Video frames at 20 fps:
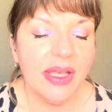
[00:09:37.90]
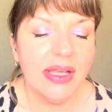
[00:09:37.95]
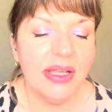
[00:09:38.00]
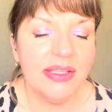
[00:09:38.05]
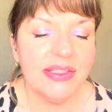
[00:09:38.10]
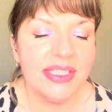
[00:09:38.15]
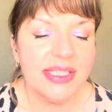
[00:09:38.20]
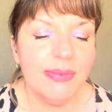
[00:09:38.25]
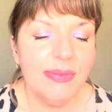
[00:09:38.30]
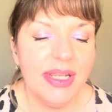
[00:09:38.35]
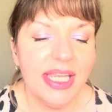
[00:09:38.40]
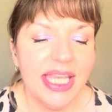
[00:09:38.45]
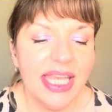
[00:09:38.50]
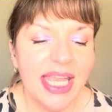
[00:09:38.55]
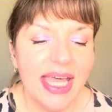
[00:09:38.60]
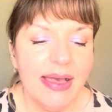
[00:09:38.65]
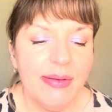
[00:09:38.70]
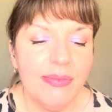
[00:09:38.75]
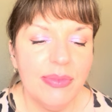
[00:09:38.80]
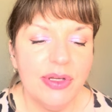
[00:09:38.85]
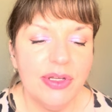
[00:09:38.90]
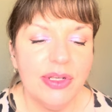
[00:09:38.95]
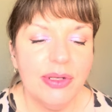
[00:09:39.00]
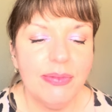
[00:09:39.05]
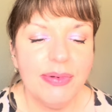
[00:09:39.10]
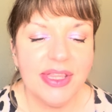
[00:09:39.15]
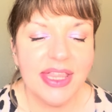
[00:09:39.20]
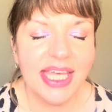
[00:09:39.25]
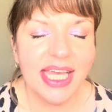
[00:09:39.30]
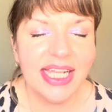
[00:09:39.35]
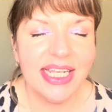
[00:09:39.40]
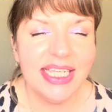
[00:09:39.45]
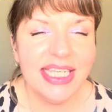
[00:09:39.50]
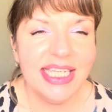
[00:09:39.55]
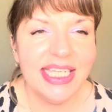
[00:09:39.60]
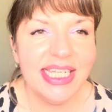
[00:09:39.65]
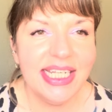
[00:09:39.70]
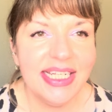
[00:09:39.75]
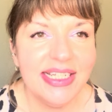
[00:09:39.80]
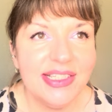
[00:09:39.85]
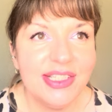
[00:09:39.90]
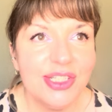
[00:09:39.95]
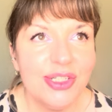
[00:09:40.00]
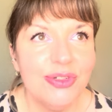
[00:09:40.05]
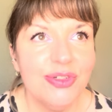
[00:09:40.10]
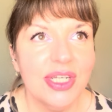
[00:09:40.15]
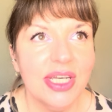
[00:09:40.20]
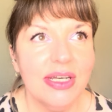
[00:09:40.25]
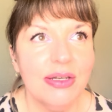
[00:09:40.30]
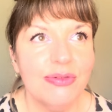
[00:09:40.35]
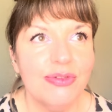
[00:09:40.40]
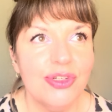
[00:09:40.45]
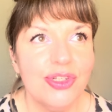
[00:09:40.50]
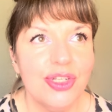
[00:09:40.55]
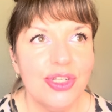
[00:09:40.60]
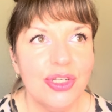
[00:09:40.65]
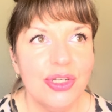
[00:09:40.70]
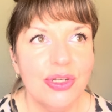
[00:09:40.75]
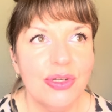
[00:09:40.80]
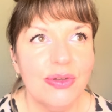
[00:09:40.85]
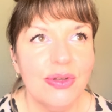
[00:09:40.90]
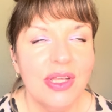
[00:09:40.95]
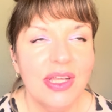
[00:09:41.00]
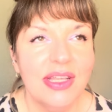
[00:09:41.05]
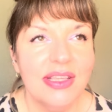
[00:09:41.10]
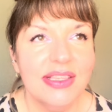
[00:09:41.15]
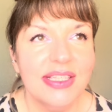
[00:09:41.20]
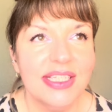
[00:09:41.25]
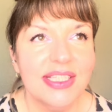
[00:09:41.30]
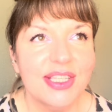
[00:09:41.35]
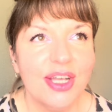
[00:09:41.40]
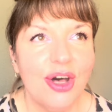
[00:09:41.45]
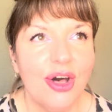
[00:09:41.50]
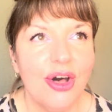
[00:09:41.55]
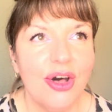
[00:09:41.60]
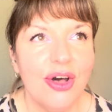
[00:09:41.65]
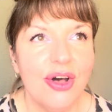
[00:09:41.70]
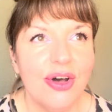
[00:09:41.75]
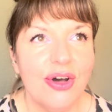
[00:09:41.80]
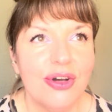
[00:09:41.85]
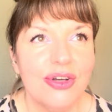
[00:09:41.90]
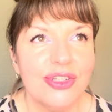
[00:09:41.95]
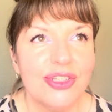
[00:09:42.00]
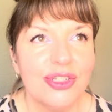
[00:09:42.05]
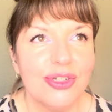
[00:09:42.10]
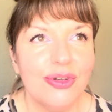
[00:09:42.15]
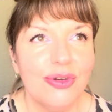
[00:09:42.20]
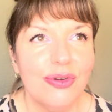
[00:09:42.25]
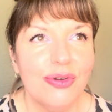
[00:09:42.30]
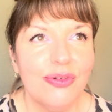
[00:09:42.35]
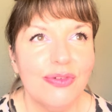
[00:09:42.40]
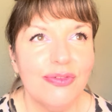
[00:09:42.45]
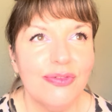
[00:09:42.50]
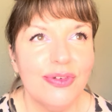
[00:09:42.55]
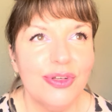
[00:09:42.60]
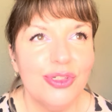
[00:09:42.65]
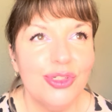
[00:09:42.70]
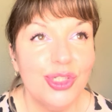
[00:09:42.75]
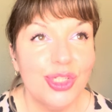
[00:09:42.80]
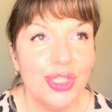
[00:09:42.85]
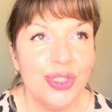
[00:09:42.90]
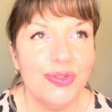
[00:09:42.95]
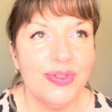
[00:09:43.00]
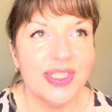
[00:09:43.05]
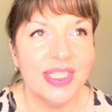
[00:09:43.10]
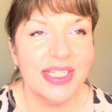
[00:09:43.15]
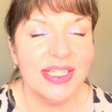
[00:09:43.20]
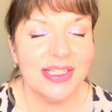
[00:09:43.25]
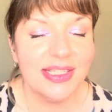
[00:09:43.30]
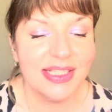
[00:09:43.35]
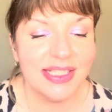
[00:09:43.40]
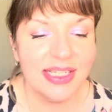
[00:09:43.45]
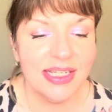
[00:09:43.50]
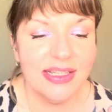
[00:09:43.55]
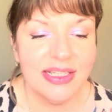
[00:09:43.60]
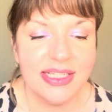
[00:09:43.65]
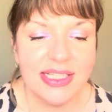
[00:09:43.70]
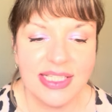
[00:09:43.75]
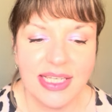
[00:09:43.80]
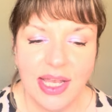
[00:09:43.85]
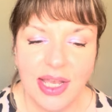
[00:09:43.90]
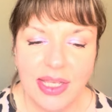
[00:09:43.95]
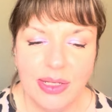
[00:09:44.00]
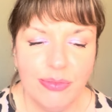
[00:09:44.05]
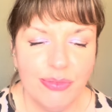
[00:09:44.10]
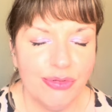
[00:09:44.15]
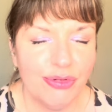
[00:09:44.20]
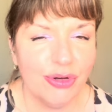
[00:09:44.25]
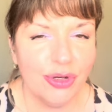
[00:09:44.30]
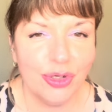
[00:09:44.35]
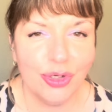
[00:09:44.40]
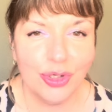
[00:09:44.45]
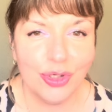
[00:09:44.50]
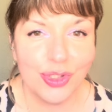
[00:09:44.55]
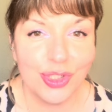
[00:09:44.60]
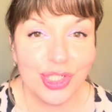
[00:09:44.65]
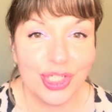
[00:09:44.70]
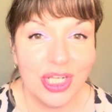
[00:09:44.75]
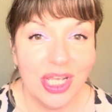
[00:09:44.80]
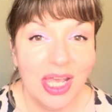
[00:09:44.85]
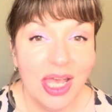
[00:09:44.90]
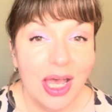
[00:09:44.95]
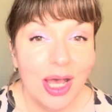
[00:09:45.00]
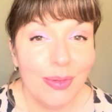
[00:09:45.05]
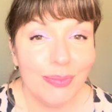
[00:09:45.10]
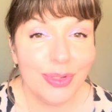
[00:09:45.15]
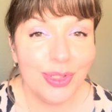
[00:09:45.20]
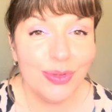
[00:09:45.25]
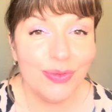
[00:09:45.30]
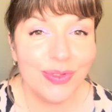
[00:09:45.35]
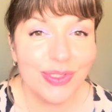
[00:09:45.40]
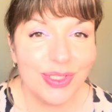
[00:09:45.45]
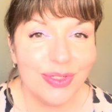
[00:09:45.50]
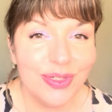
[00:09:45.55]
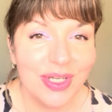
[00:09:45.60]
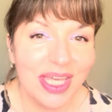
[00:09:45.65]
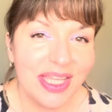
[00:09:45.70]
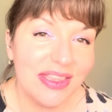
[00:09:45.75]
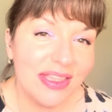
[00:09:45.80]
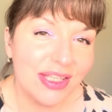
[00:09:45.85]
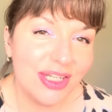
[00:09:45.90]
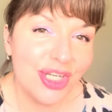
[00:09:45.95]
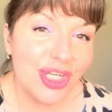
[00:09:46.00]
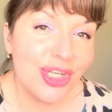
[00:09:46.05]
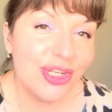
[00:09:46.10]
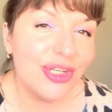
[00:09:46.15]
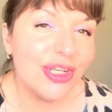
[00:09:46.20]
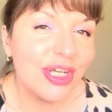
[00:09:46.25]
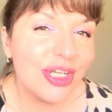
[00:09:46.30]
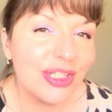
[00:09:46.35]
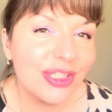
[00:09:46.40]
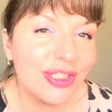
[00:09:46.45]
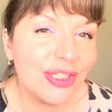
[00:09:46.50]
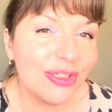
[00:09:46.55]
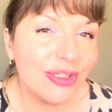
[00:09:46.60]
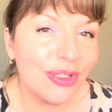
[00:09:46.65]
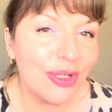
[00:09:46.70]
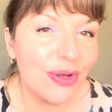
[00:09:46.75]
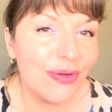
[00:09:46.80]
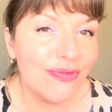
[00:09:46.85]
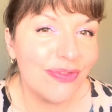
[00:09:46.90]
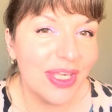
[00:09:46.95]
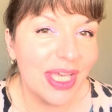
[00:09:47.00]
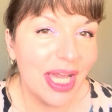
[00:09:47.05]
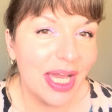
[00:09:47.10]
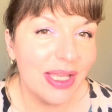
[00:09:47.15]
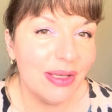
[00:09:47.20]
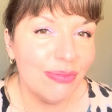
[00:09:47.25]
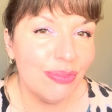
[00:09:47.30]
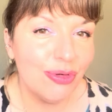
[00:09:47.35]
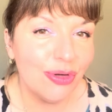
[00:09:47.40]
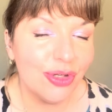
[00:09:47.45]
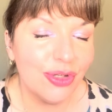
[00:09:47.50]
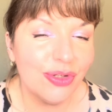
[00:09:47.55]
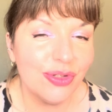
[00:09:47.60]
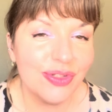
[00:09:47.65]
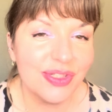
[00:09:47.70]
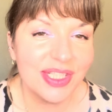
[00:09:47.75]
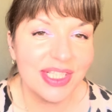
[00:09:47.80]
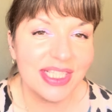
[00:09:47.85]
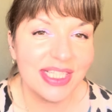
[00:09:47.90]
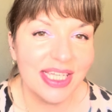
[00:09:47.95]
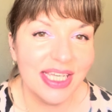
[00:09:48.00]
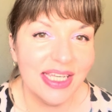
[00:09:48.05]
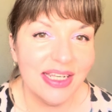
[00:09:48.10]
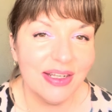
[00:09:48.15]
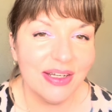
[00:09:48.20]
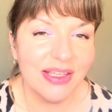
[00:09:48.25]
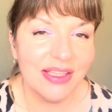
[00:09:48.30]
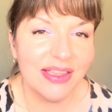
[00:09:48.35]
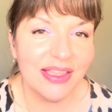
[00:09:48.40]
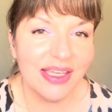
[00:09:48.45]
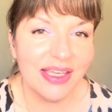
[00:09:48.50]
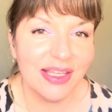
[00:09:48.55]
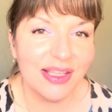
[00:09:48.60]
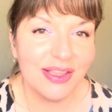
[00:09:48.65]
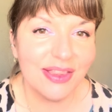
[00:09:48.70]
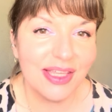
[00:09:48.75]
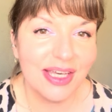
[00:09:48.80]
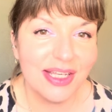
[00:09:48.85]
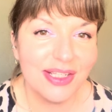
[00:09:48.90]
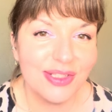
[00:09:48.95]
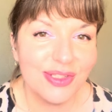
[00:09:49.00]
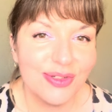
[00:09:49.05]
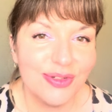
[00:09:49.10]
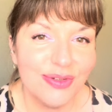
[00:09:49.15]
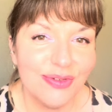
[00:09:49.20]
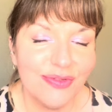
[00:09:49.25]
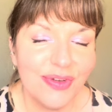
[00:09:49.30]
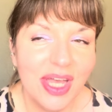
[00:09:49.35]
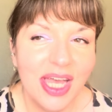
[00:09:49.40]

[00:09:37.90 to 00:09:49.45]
some lemon, but that leads you down to this heart of juiciness in this apricot, but you also get the nuzzle of the apricot skin. I think that sort of,